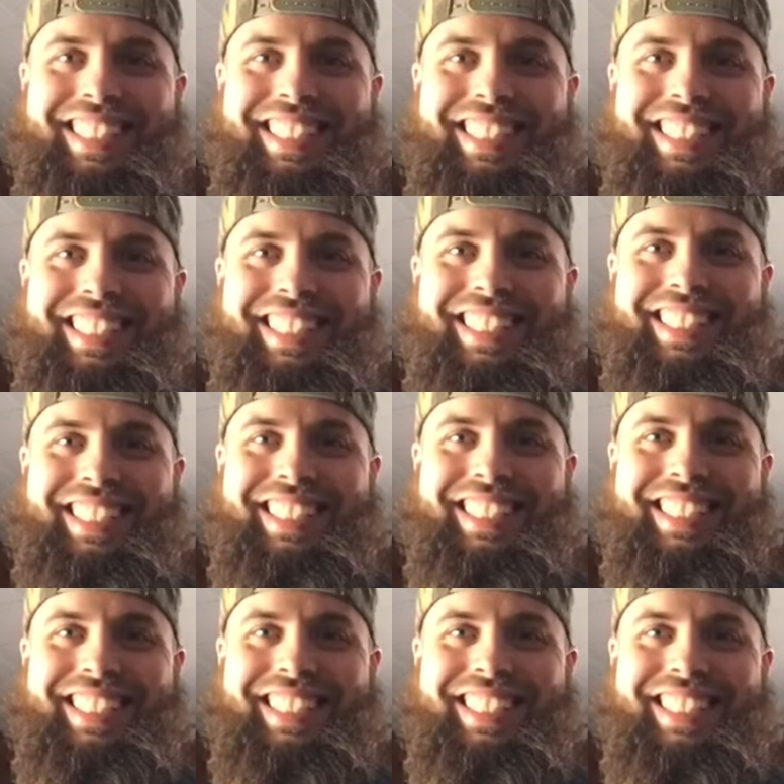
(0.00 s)

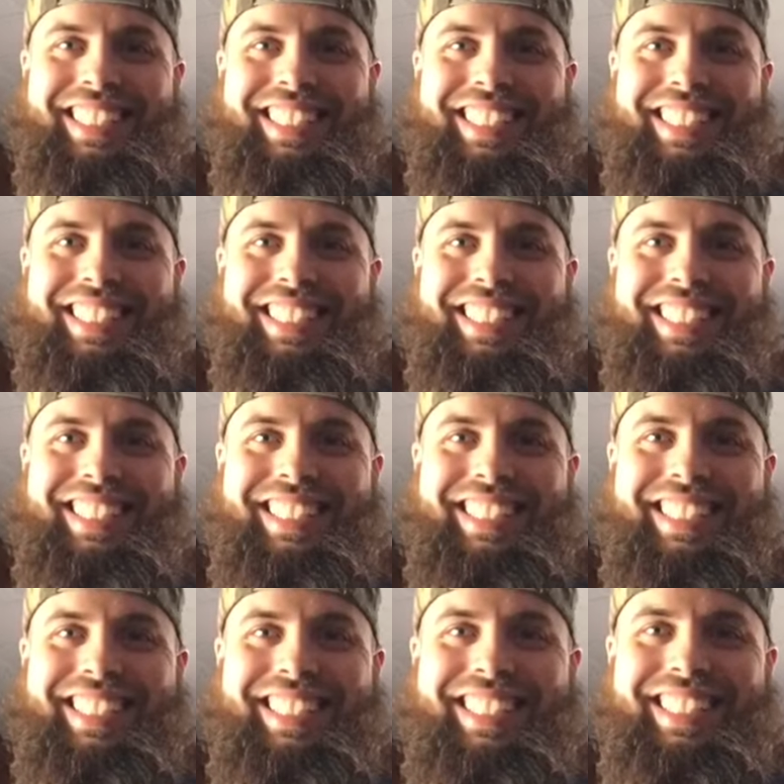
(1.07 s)

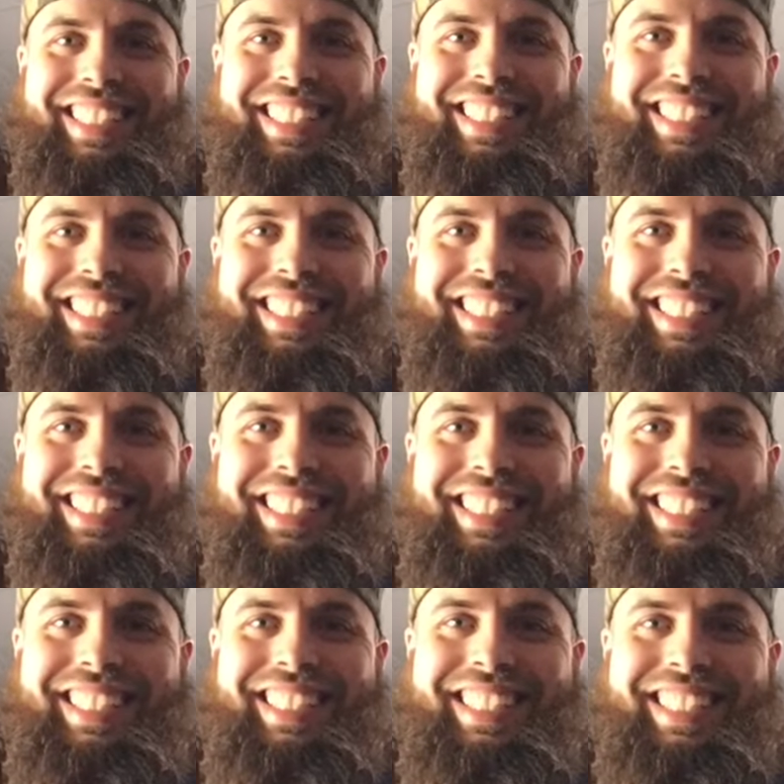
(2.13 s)

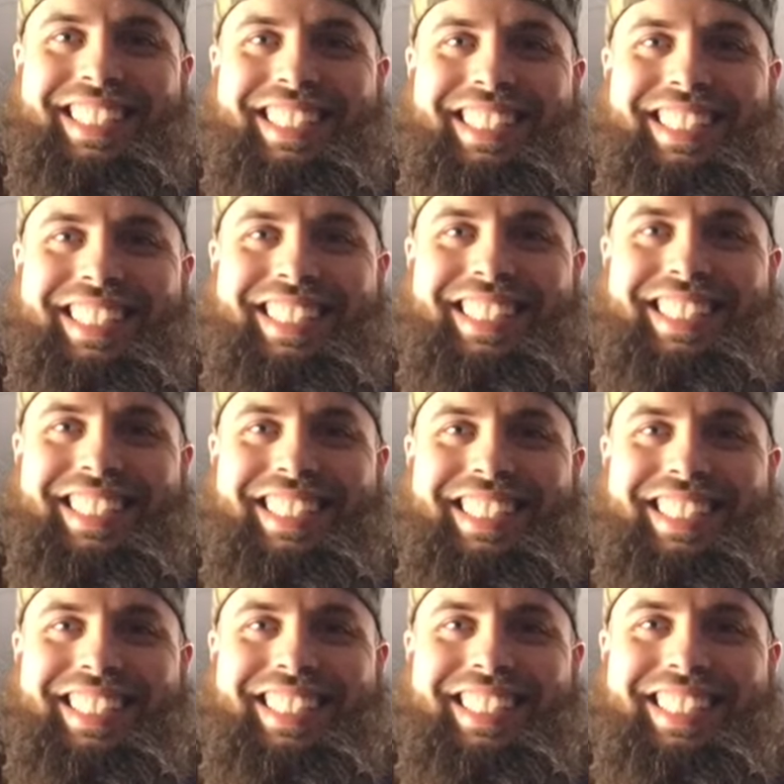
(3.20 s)

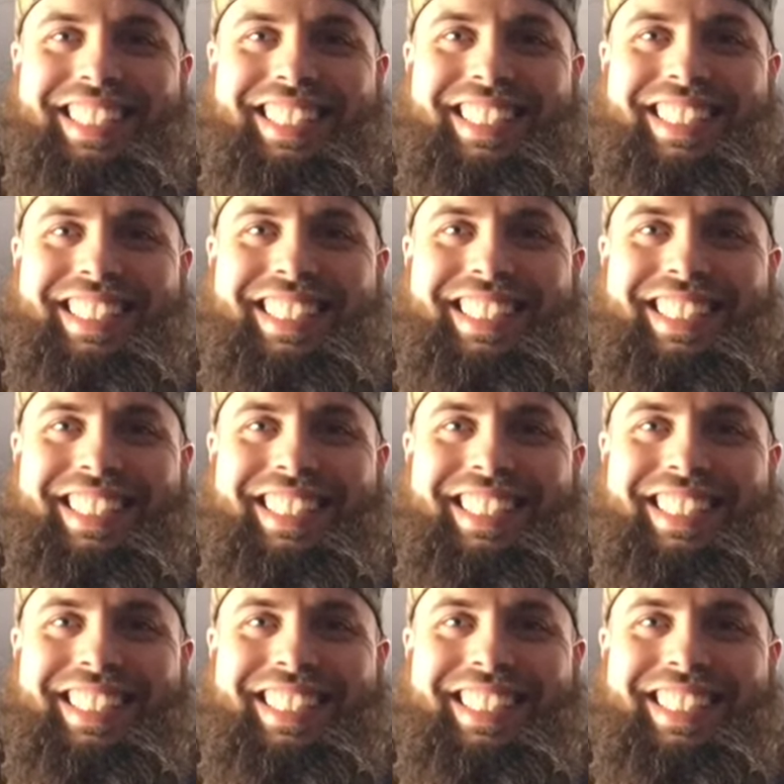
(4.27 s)
(no one is talking)